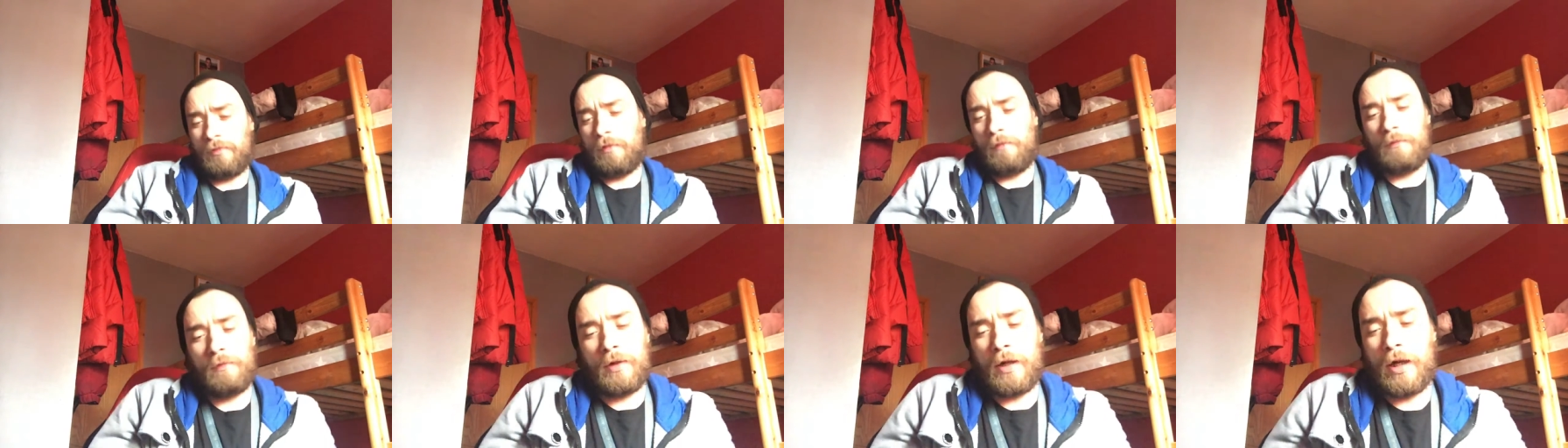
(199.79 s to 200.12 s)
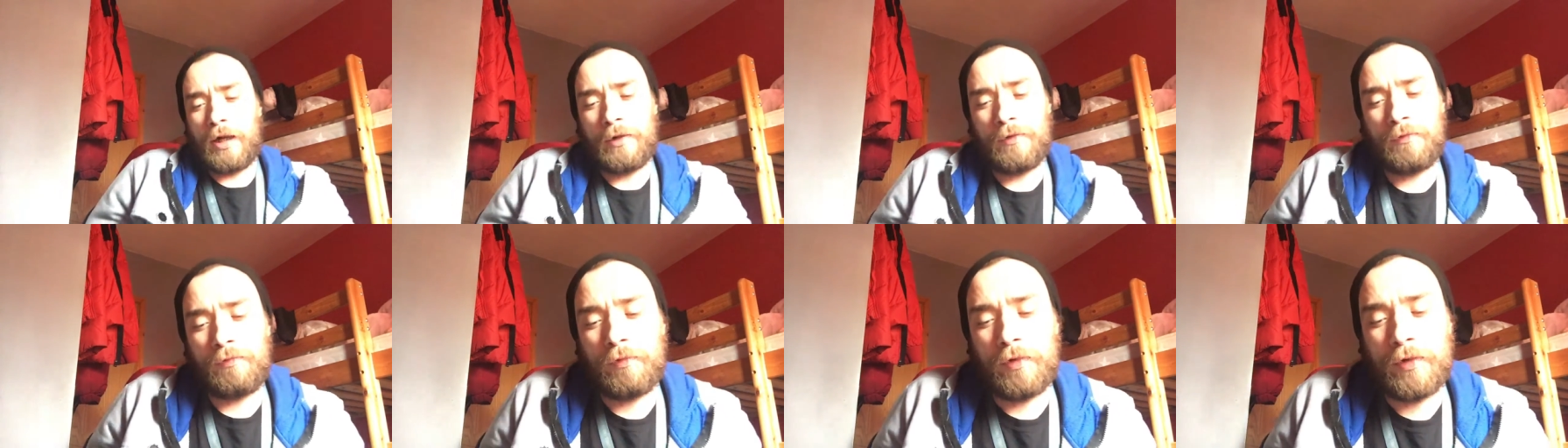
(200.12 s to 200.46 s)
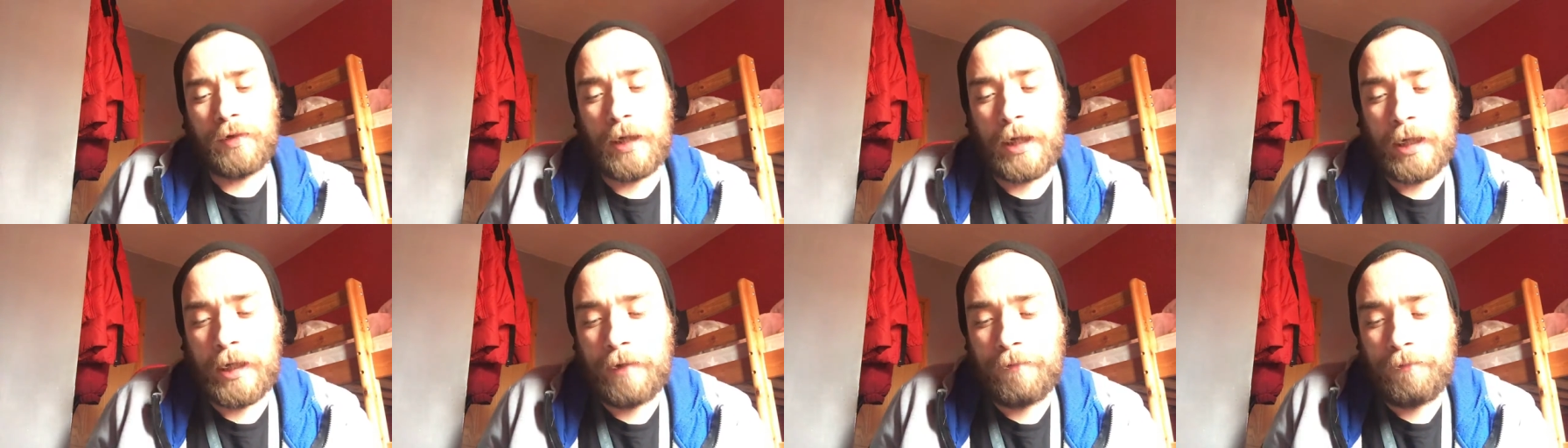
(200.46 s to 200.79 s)
So I just
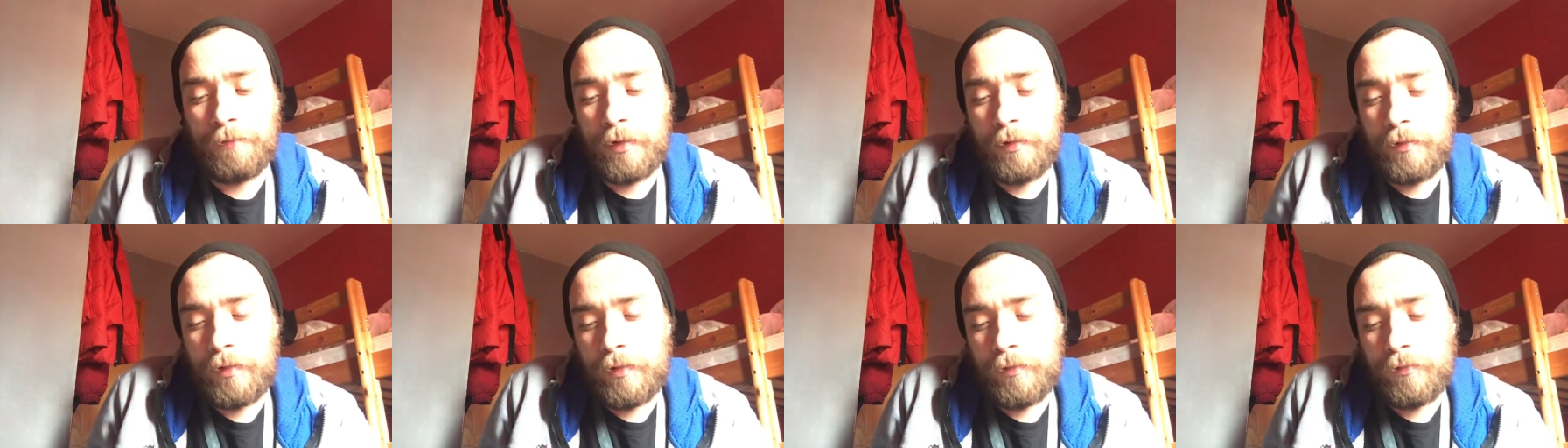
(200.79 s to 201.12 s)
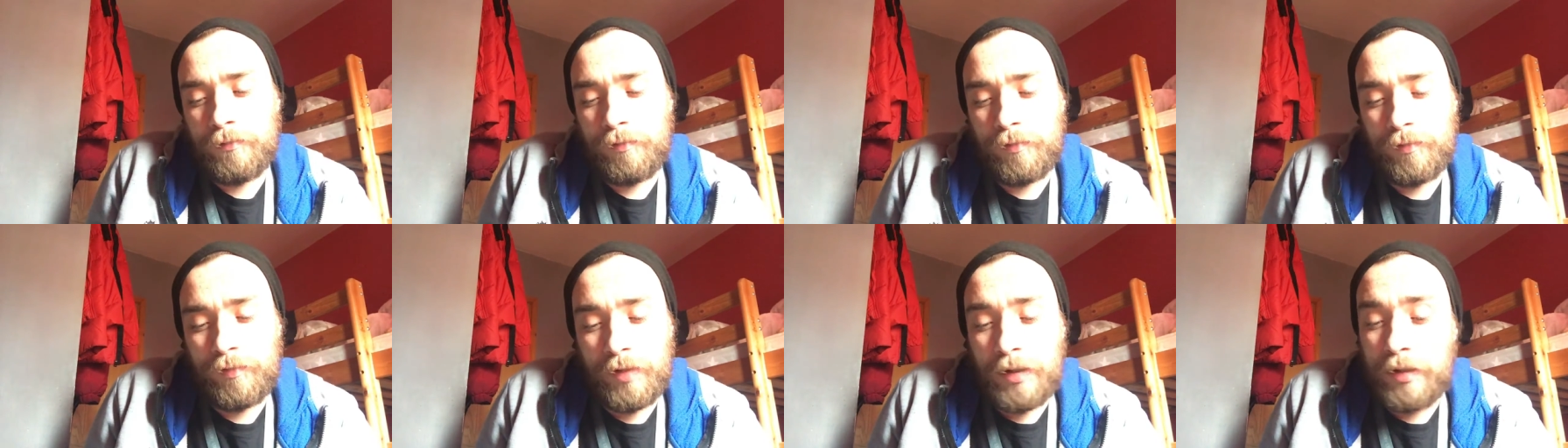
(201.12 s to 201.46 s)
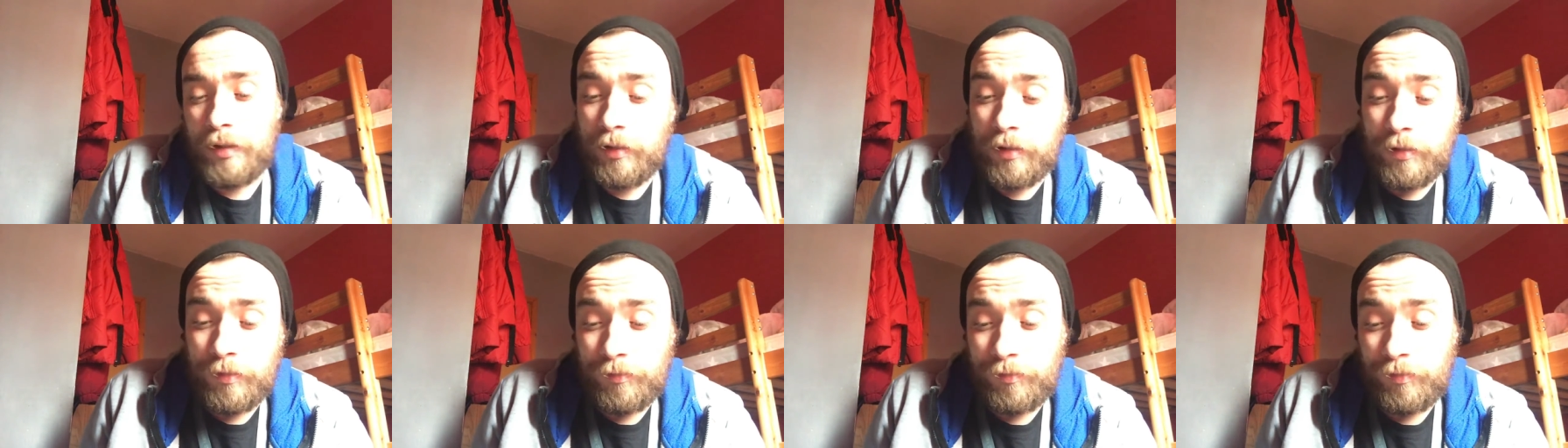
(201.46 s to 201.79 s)
wrote down everywhere else for
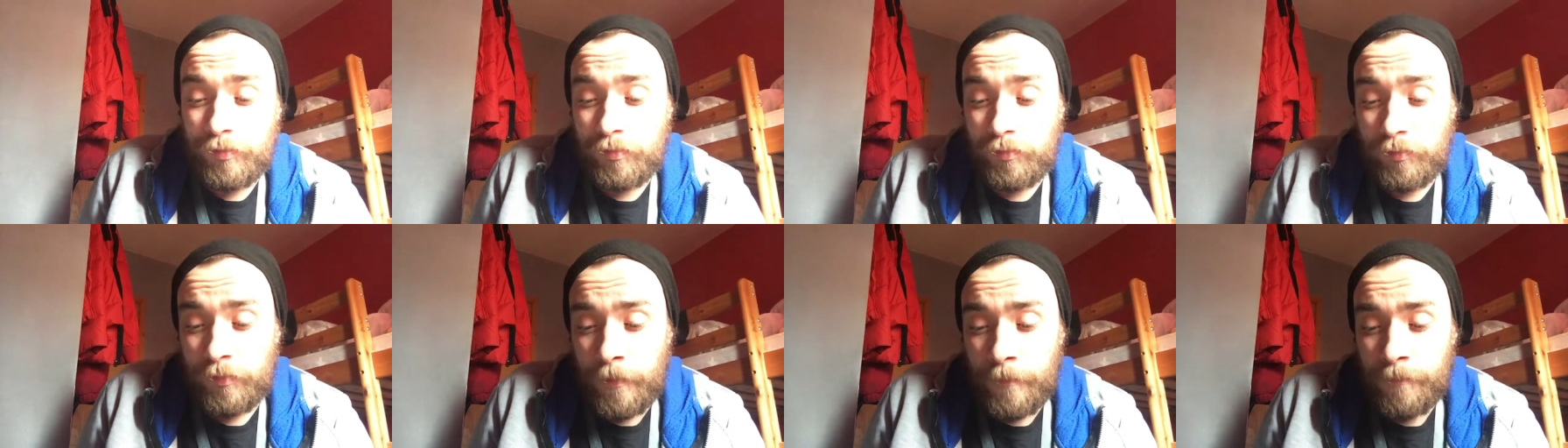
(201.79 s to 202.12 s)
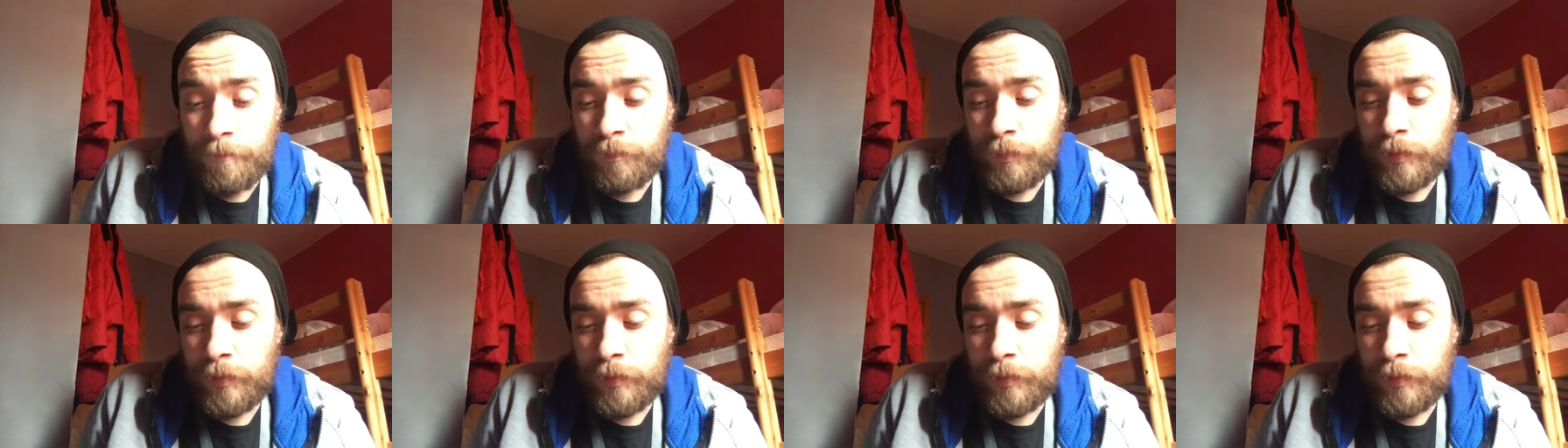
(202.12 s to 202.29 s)
10 nights is